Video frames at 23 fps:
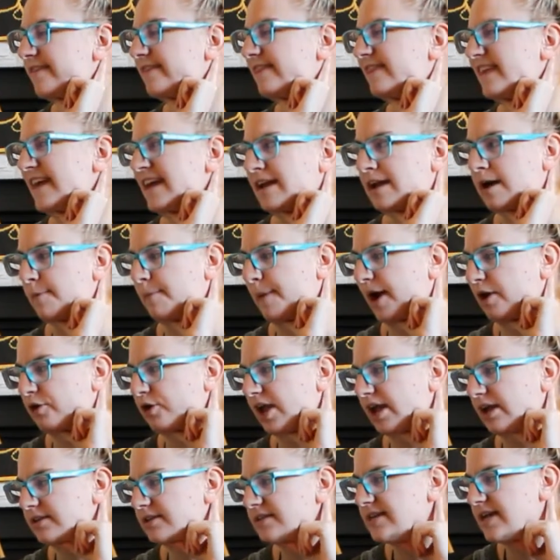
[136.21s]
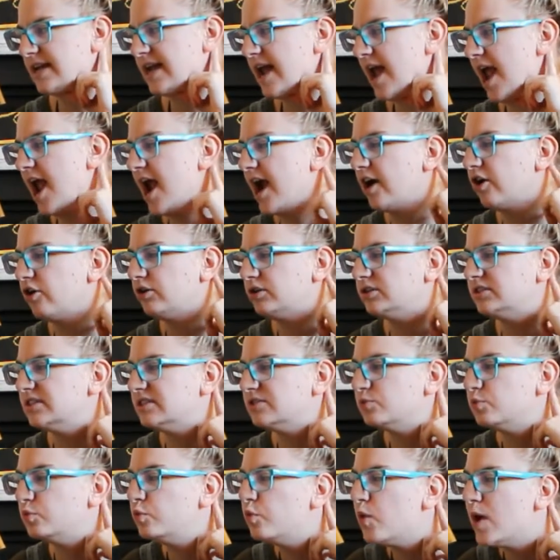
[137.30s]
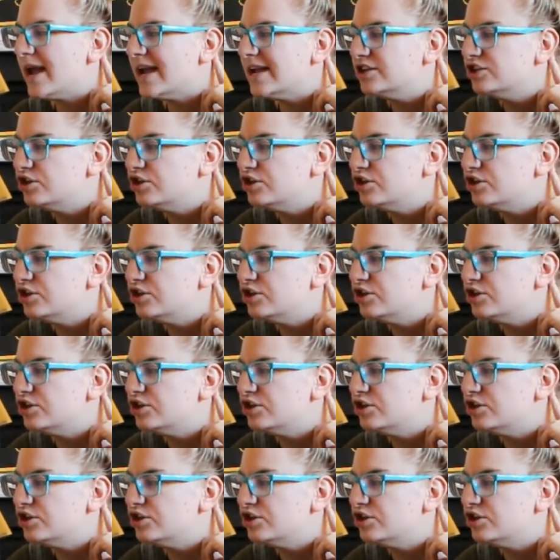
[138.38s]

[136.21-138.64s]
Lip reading: "Think about it. Harold is way